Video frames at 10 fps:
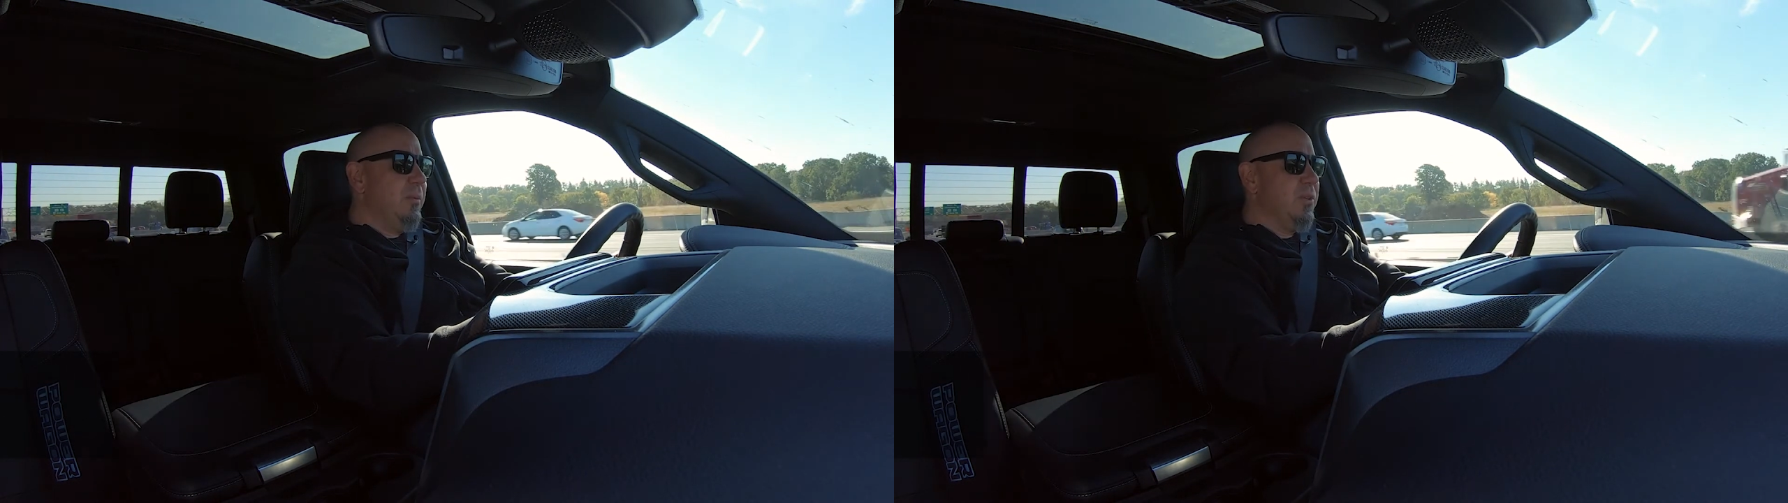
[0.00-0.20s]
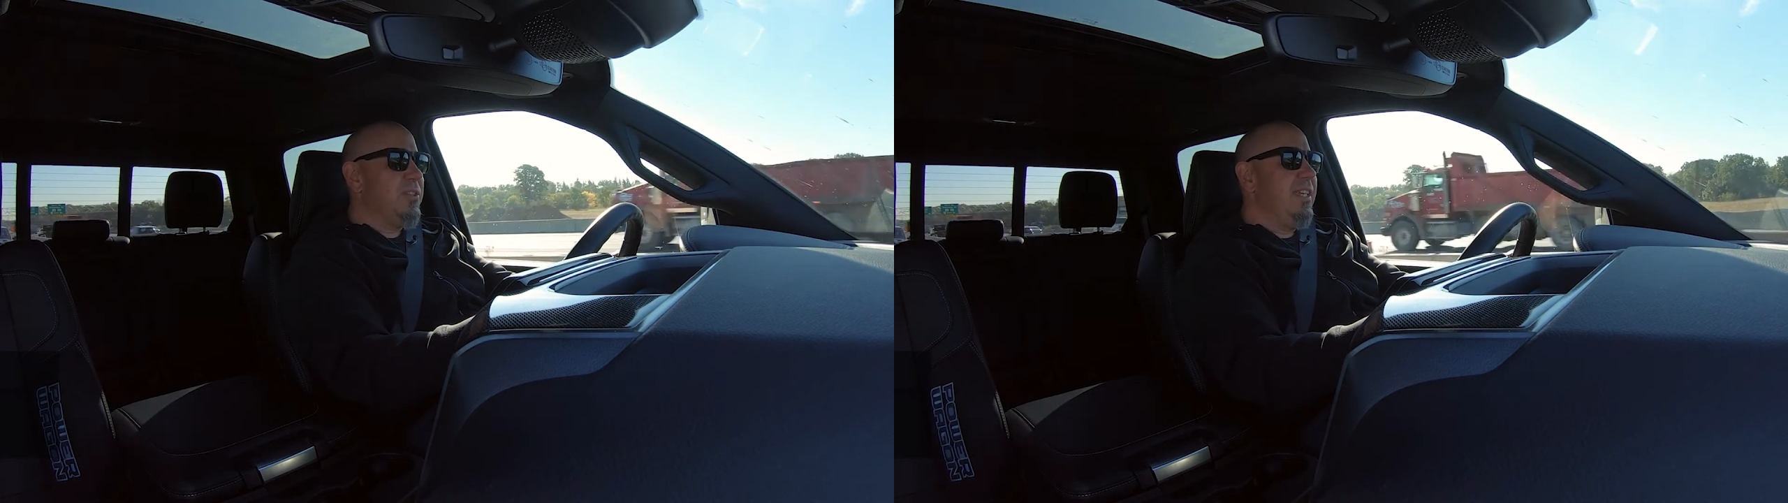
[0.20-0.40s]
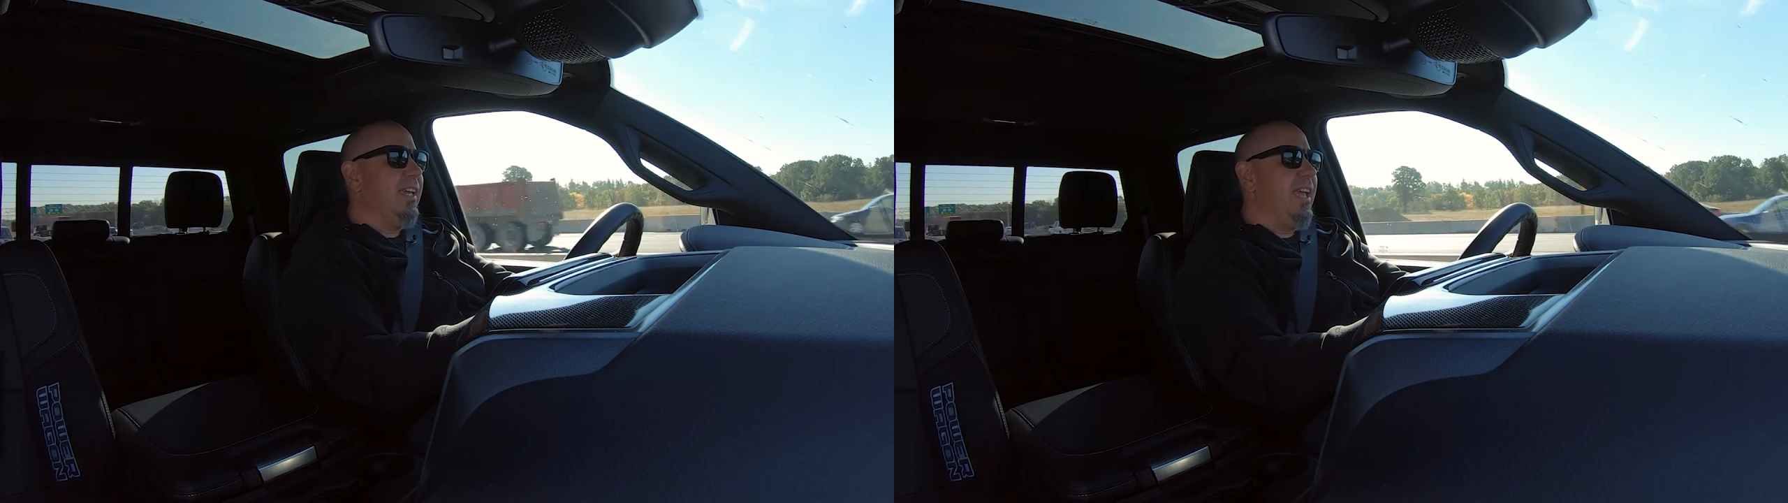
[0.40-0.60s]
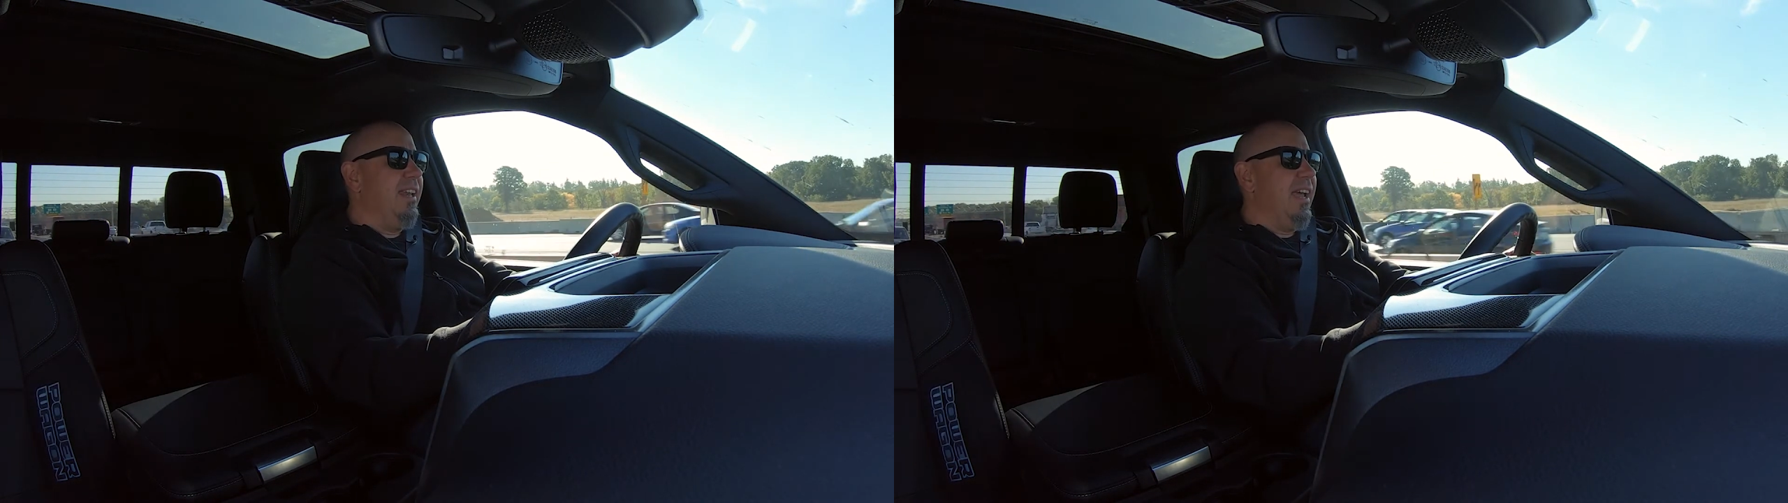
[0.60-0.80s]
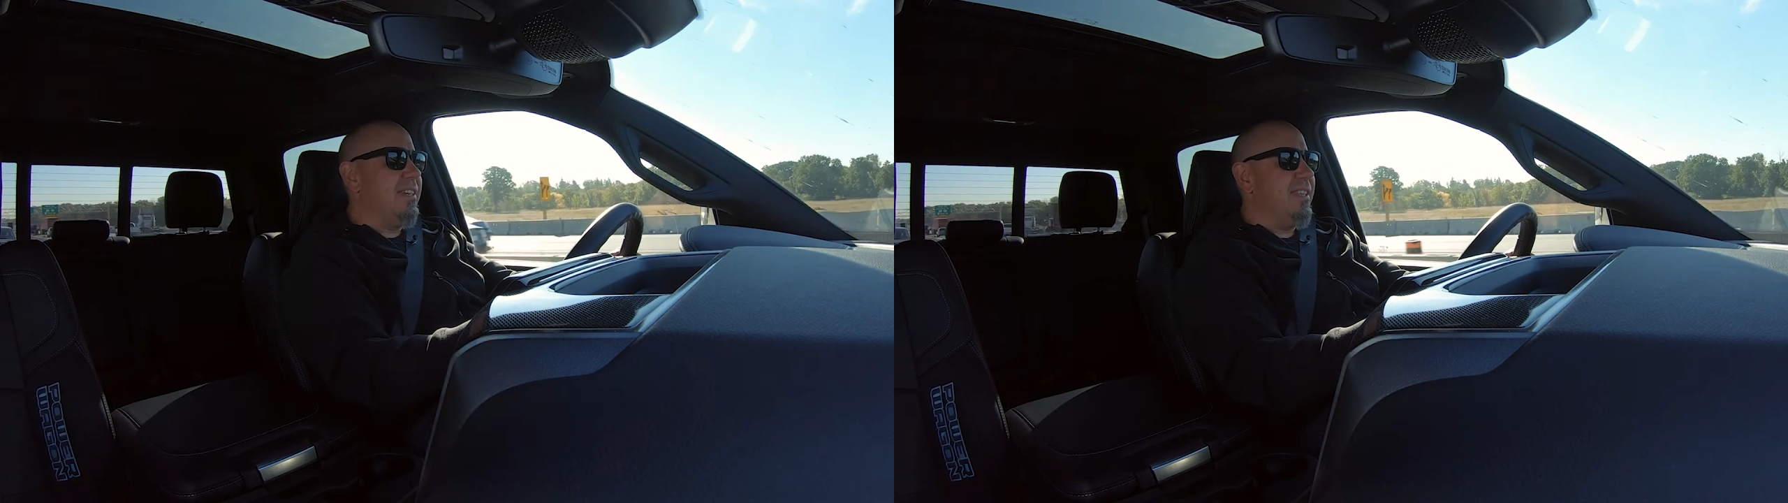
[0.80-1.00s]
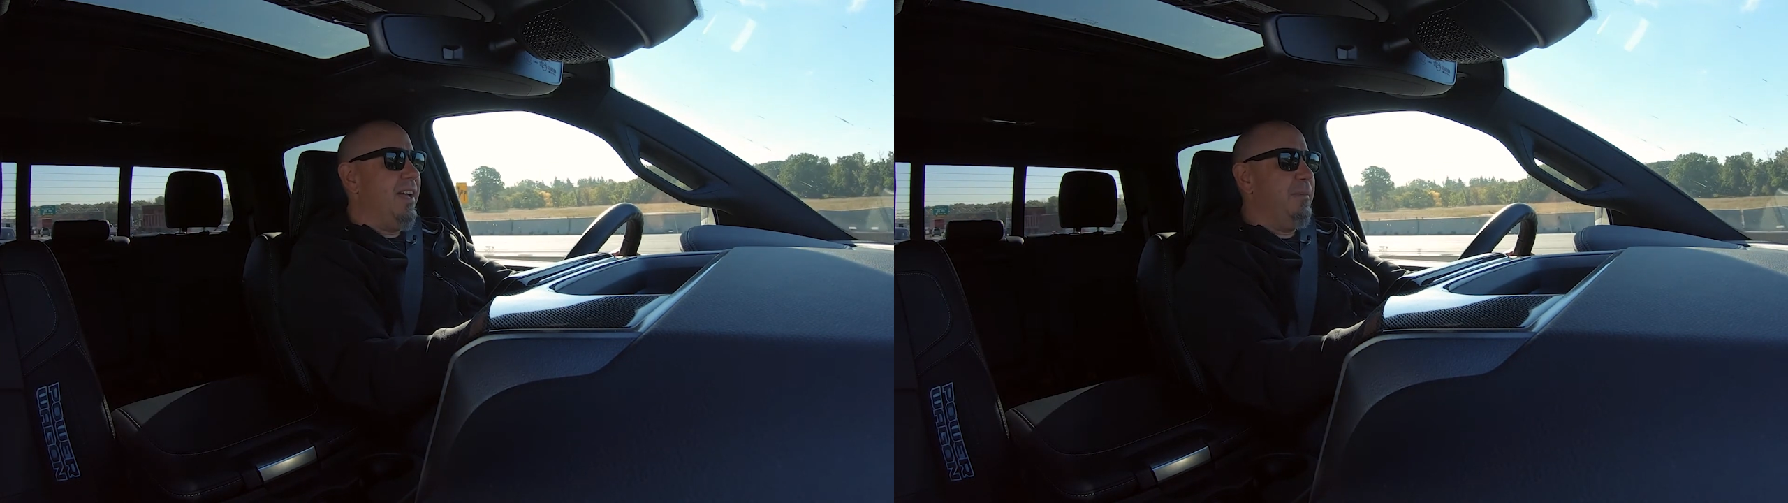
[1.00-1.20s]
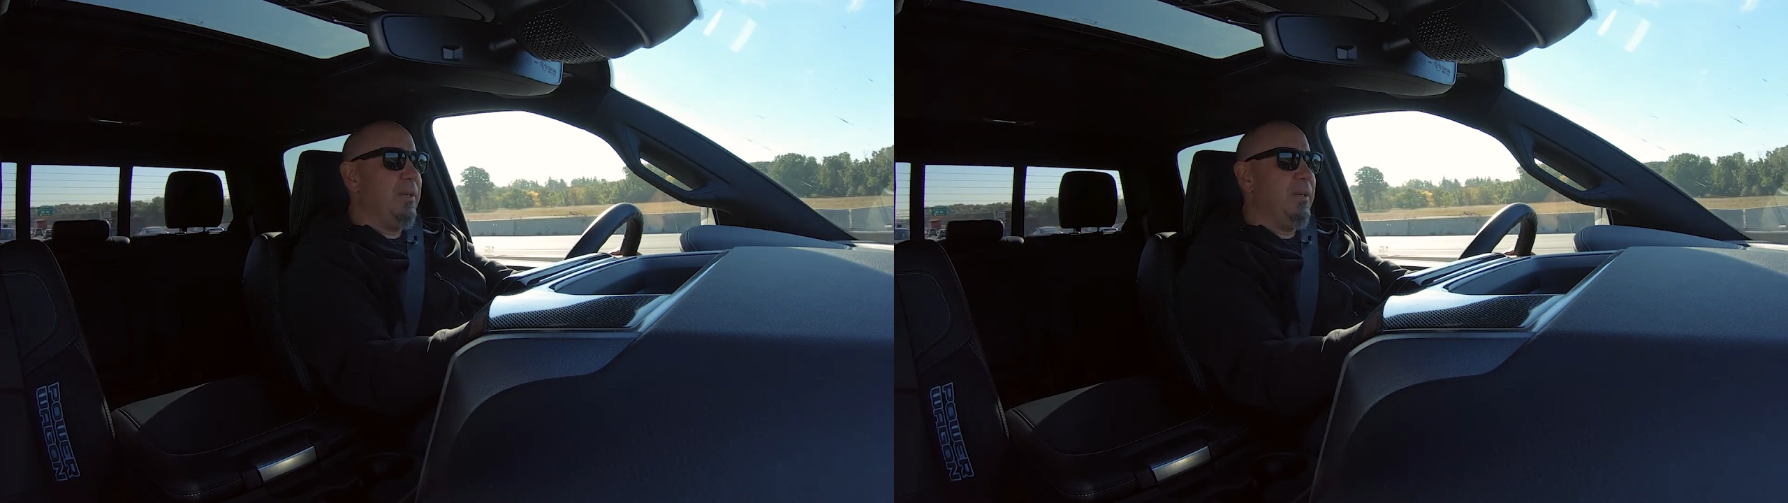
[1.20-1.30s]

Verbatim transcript: We'll see you again next time,